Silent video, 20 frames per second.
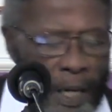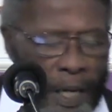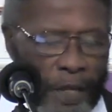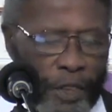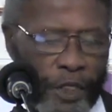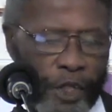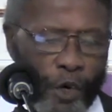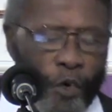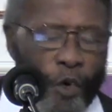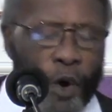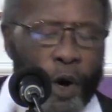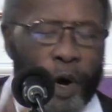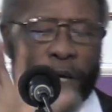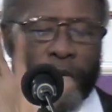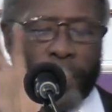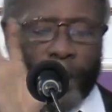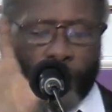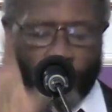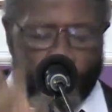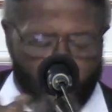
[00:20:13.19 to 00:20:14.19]
the word
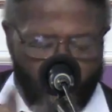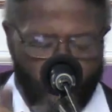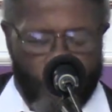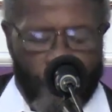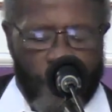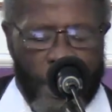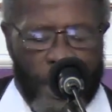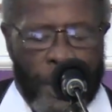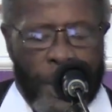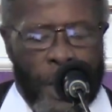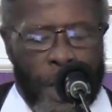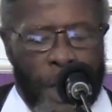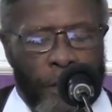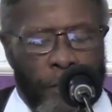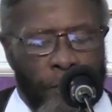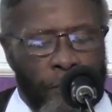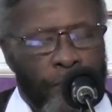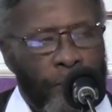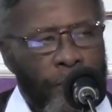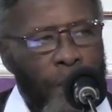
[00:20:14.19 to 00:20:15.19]
dominion.
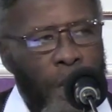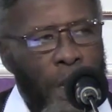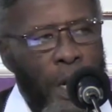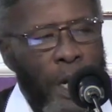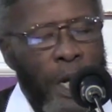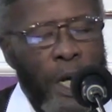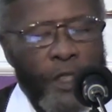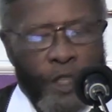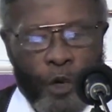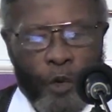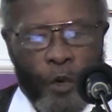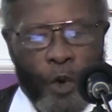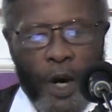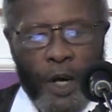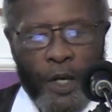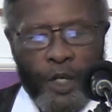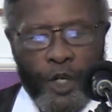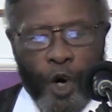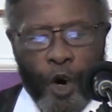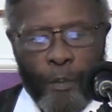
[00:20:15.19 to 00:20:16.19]
The
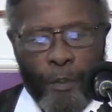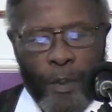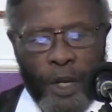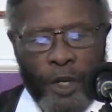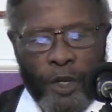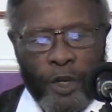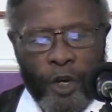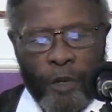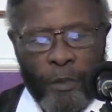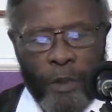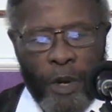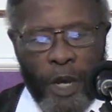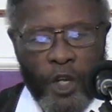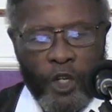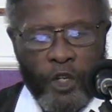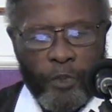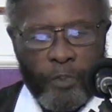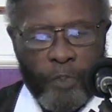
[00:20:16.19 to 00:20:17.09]
word dominion means